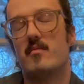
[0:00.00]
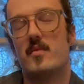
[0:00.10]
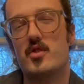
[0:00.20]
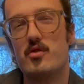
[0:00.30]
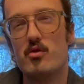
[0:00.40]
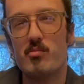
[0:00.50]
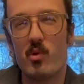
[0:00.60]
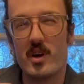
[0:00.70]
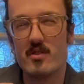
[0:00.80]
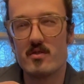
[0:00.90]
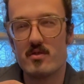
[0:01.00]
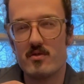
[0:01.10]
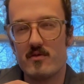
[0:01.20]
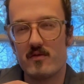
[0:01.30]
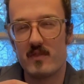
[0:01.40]

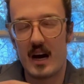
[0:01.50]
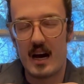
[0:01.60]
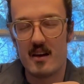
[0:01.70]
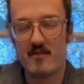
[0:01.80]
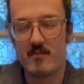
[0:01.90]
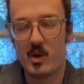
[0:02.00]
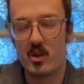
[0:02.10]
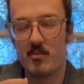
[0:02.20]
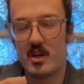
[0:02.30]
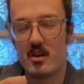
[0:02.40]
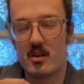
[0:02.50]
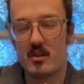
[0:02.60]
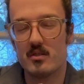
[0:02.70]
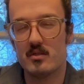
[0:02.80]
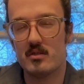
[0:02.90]
2.25
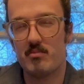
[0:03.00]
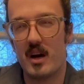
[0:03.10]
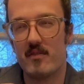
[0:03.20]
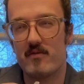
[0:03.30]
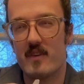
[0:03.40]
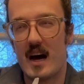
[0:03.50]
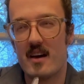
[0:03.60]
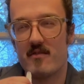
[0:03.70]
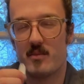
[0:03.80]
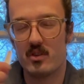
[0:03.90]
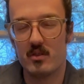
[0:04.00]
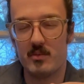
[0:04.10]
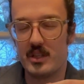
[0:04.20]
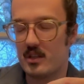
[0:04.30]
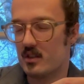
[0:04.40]
millimeters by 5
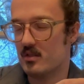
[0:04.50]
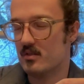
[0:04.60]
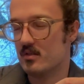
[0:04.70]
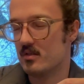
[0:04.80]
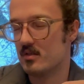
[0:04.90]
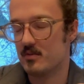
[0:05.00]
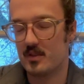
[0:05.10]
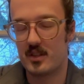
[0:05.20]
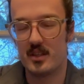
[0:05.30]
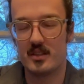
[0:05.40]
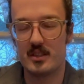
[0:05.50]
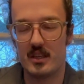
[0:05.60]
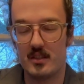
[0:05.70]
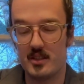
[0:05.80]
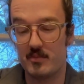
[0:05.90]
millimeters is what they
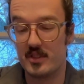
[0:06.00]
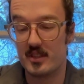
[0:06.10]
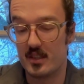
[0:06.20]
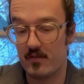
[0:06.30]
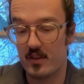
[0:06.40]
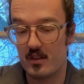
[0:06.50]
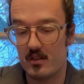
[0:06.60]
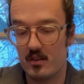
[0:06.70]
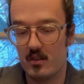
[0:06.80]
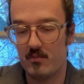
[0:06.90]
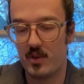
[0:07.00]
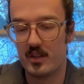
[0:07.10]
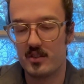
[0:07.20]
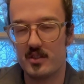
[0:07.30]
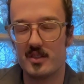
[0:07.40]
say specifically, but
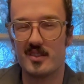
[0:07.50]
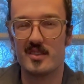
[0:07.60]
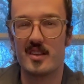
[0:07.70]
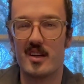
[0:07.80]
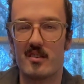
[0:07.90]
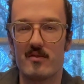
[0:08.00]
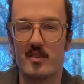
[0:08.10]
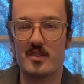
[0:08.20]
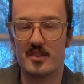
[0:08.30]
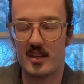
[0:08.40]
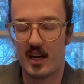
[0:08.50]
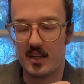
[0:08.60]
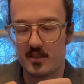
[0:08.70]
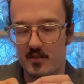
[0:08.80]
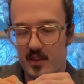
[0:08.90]
it's just a standard flint
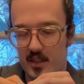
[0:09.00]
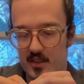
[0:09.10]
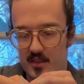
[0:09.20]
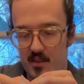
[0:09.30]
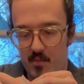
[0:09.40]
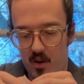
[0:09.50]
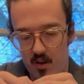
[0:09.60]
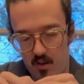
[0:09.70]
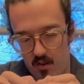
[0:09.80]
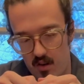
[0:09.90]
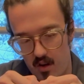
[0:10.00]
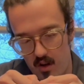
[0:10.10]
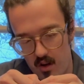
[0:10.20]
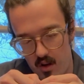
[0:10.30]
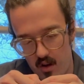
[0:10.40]
size for like a Zippo
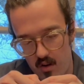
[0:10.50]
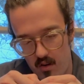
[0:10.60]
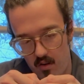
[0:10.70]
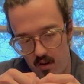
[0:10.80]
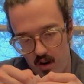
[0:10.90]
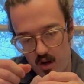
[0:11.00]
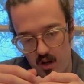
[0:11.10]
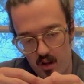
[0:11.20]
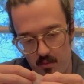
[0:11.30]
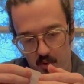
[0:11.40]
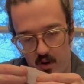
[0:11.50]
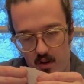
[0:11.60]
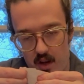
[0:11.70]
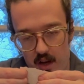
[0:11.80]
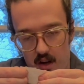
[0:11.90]
or a Clipper
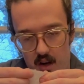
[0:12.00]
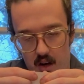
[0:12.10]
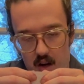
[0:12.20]
lighter.